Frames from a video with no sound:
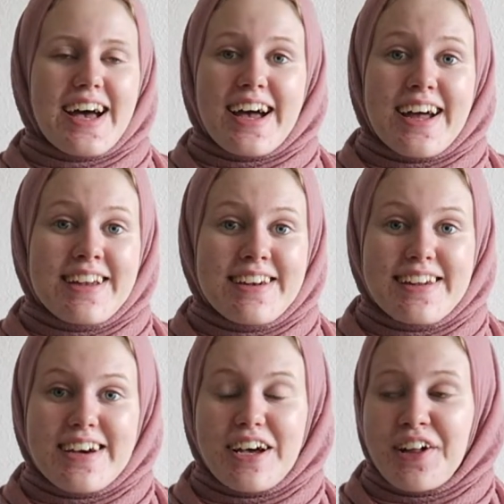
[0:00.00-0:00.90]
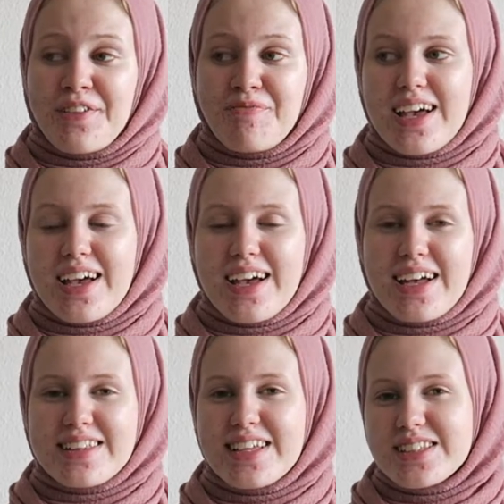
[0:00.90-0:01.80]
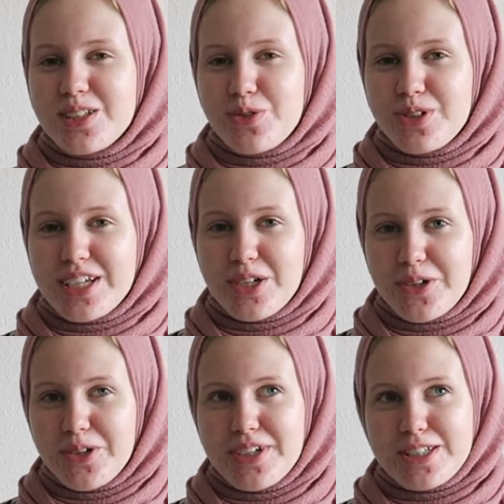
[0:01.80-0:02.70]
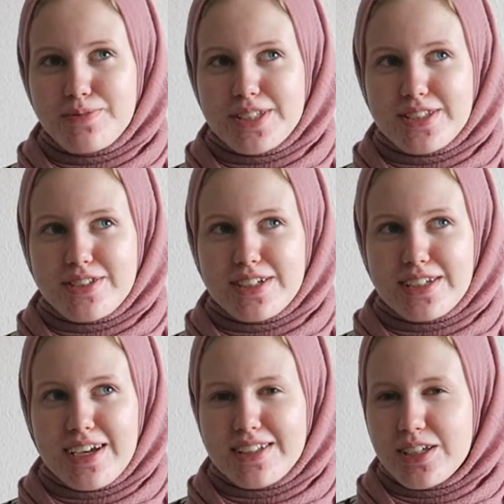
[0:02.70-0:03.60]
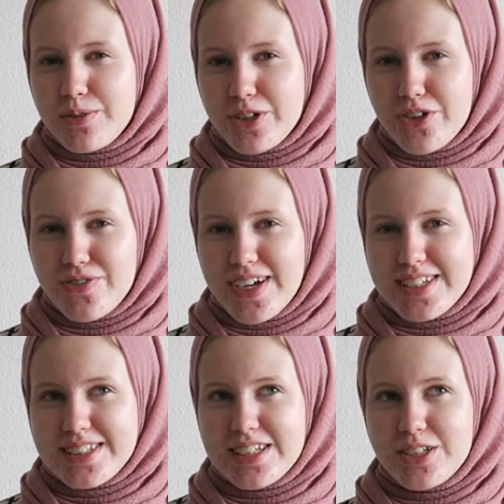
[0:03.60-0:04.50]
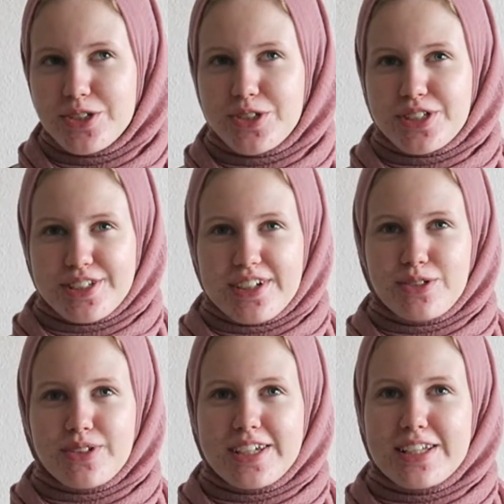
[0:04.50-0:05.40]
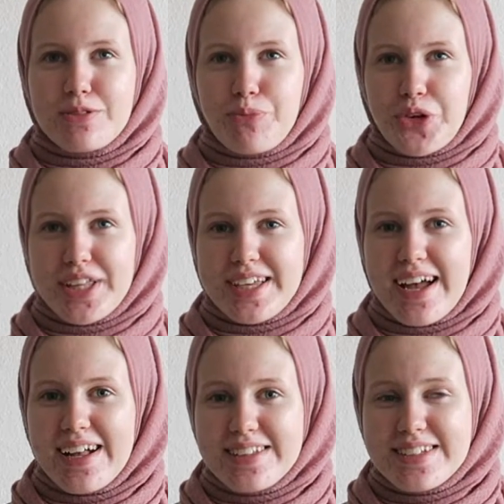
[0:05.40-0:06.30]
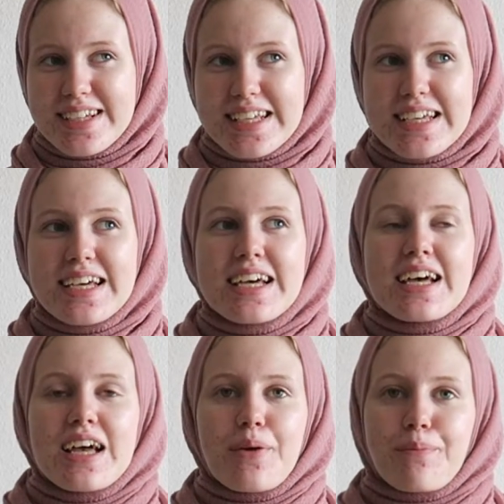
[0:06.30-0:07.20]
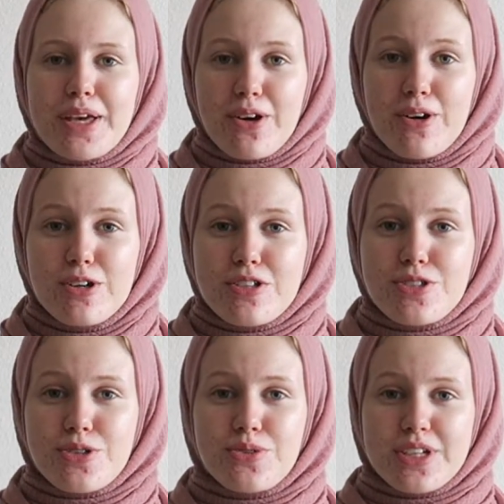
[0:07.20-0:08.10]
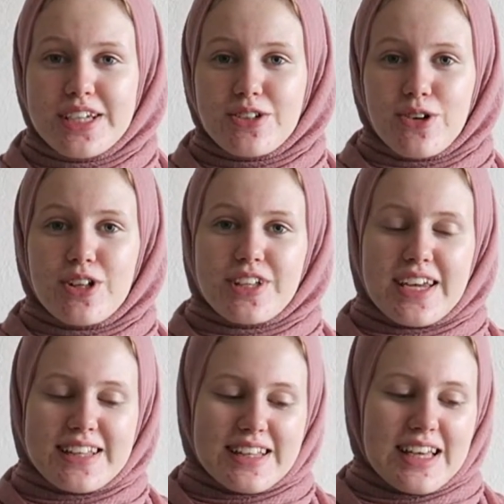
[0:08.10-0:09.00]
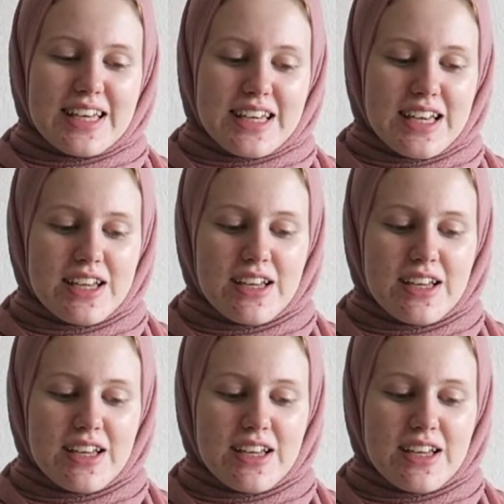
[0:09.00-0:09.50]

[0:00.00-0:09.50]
and that's not really good. Especially I think when you're fasting you should try to eat pretty healthily, because you need all that like